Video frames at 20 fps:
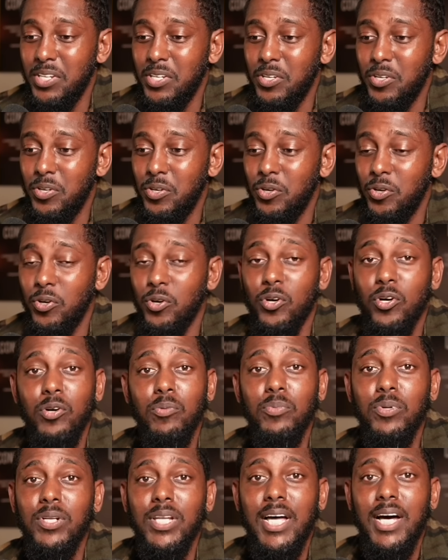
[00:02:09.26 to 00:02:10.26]

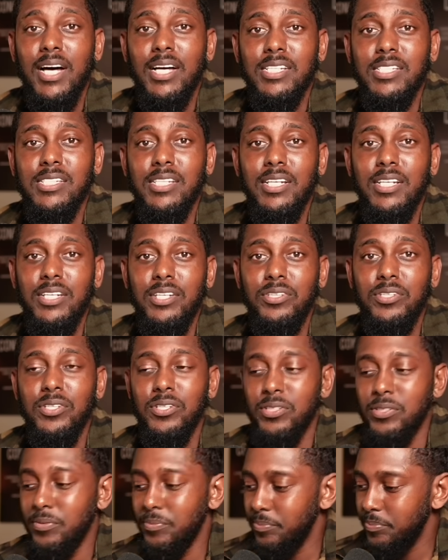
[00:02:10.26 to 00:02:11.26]
normal, I say, you
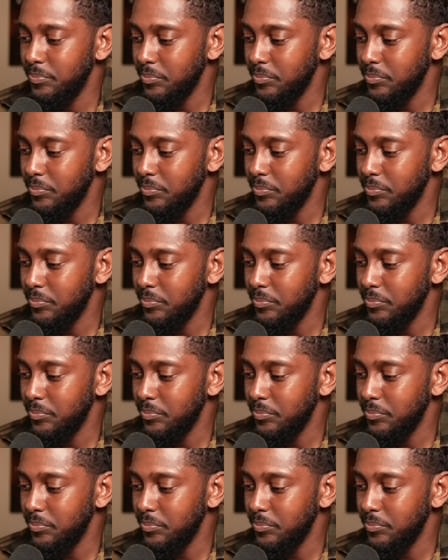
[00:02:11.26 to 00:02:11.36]
know.